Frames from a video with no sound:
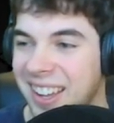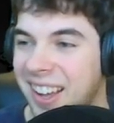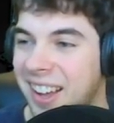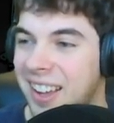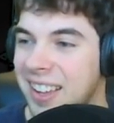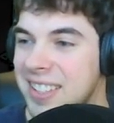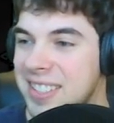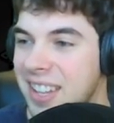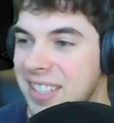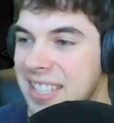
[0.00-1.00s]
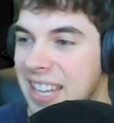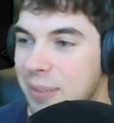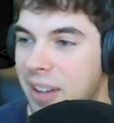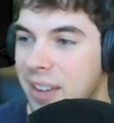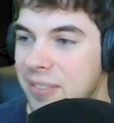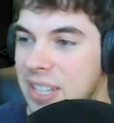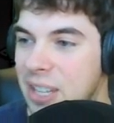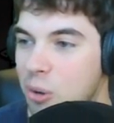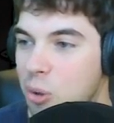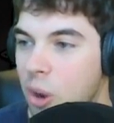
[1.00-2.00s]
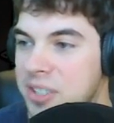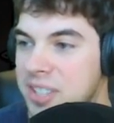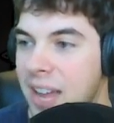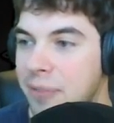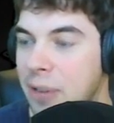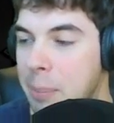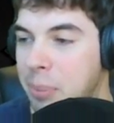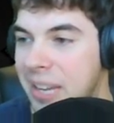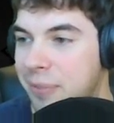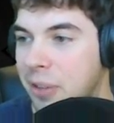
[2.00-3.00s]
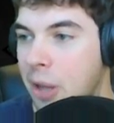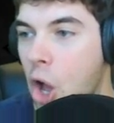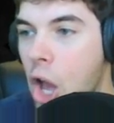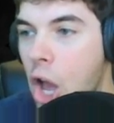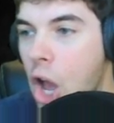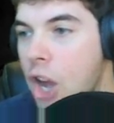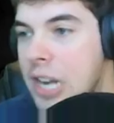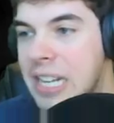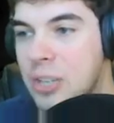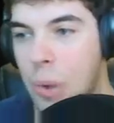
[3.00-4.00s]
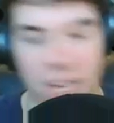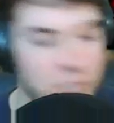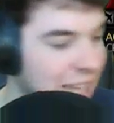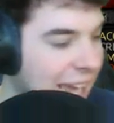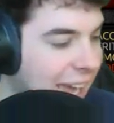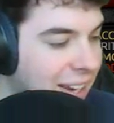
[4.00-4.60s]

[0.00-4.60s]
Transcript: It's 1985 neo-noir sci-fi blend film. Oh, I need to watch that.